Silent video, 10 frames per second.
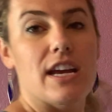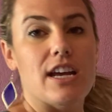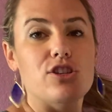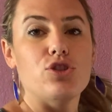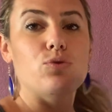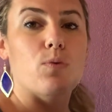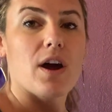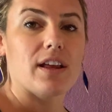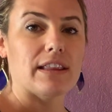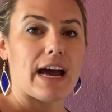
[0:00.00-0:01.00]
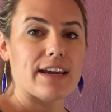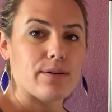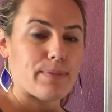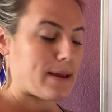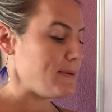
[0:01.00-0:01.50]
is you want to lie
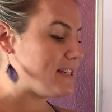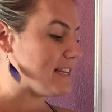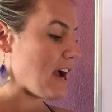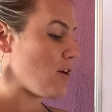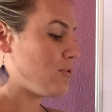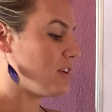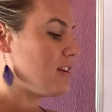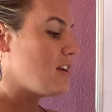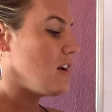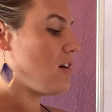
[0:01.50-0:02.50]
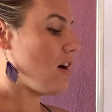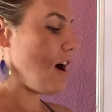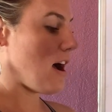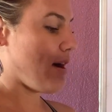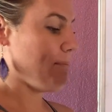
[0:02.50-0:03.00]
your baby down
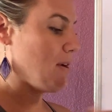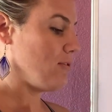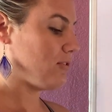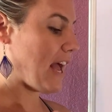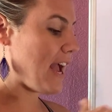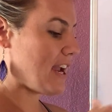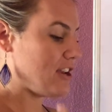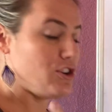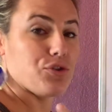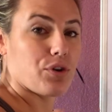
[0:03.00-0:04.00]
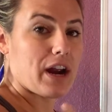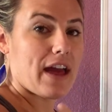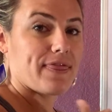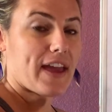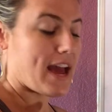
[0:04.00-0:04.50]
flat, and you're
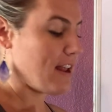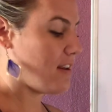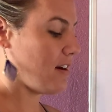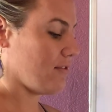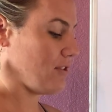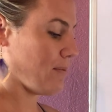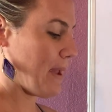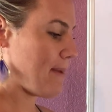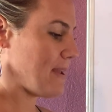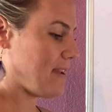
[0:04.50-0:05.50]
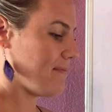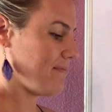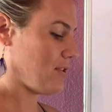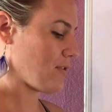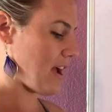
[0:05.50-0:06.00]
at the head of your baby.
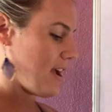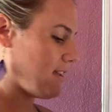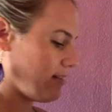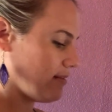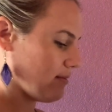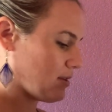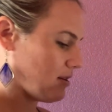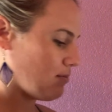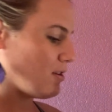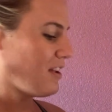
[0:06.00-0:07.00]
Okay, I'm gonna